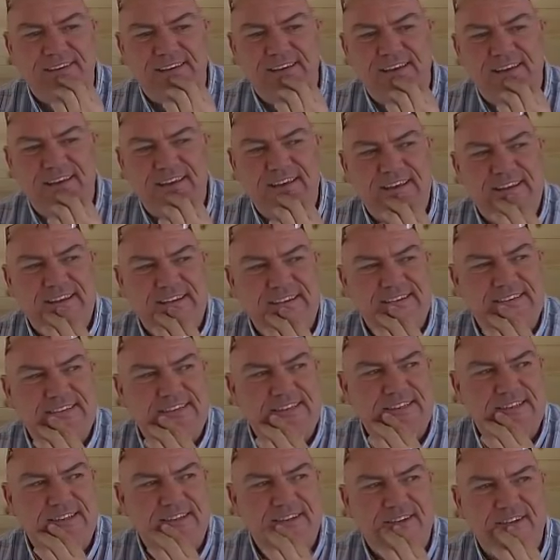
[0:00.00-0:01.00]
And
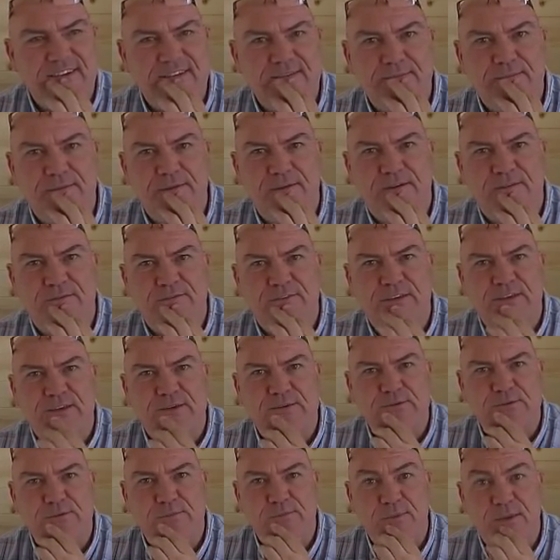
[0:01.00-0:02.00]
I think
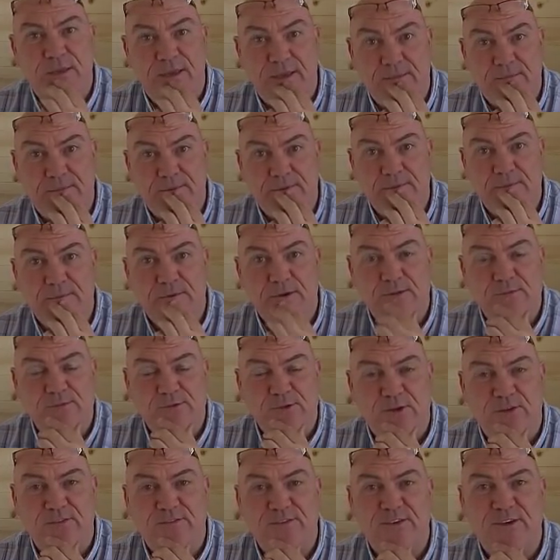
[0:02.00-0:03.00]
it was Pip, Worm's
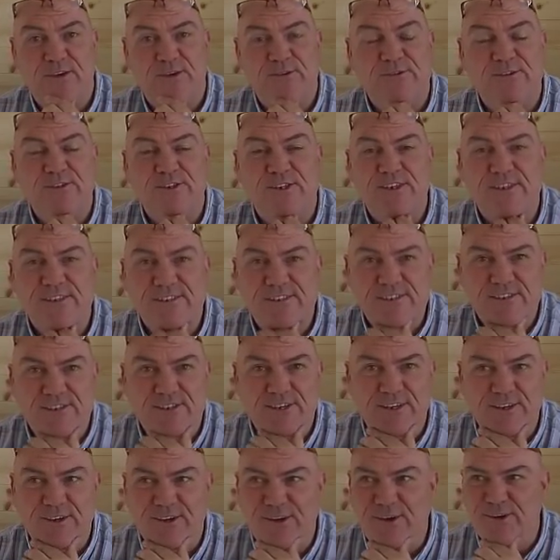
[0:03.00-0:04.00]
Eye View, she
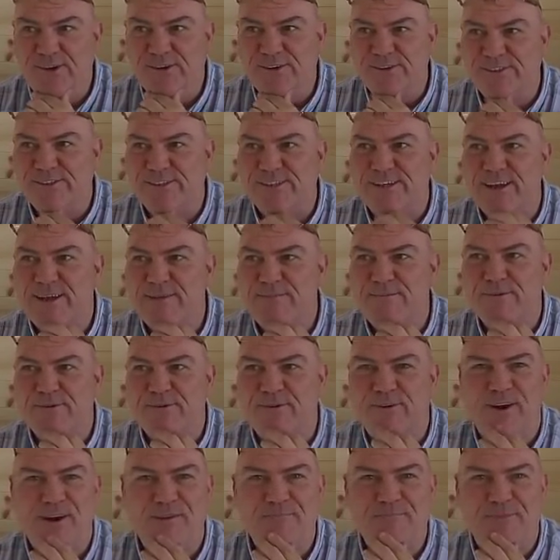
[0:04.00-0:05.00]
cooked an apple
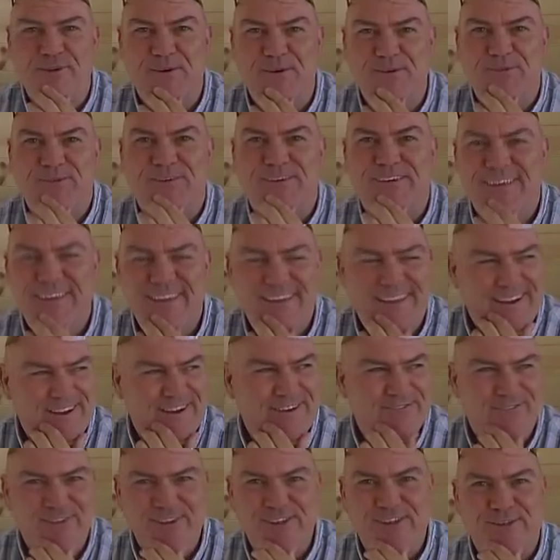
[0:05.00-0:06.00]
crumble in
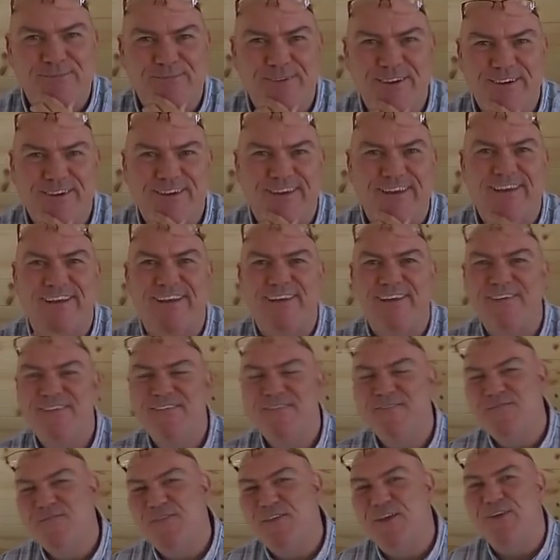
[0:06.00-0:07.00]
a Ridge Monkey.
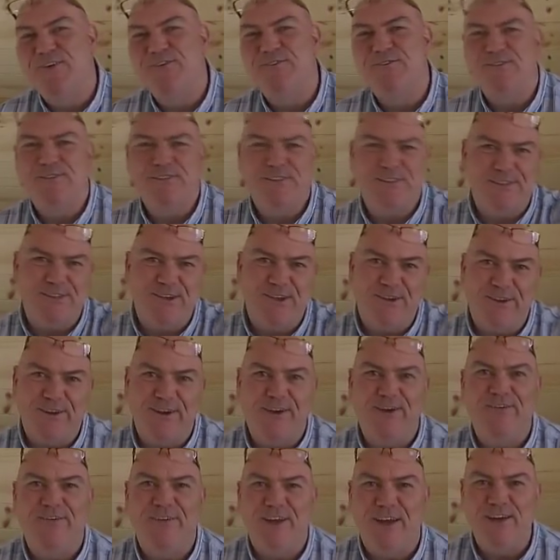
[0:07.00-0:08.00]
And of course, when you turn it
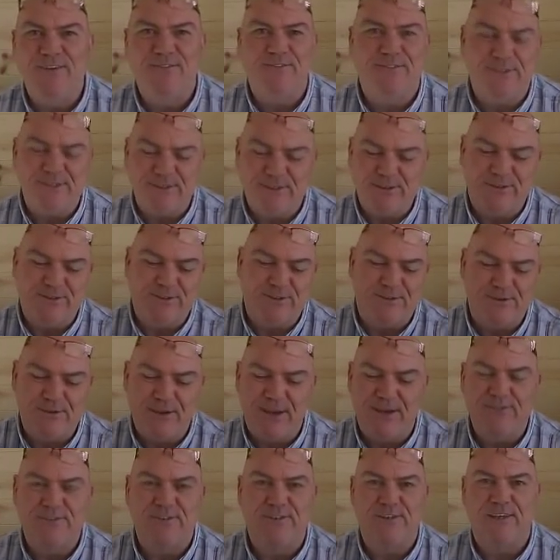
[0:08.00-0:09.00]
all over, it just all
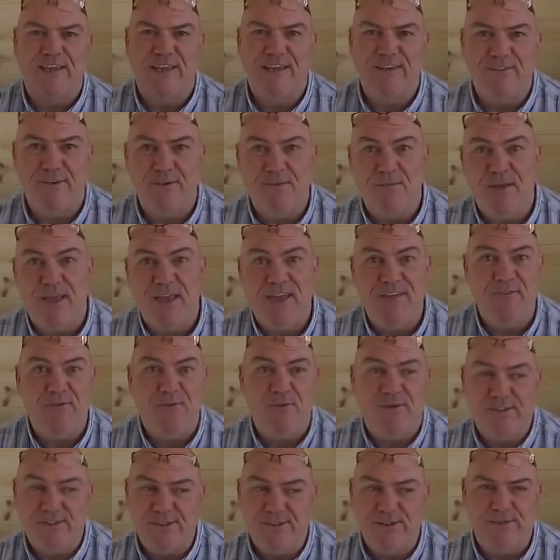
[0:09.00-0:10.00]
goes together. But
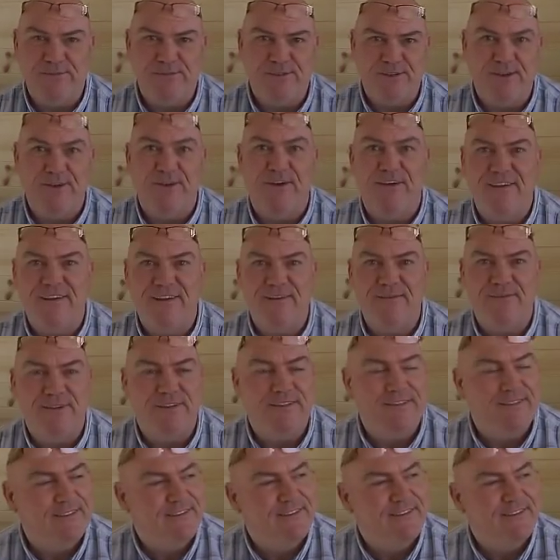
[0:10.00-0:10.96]
everyone seems to like that one.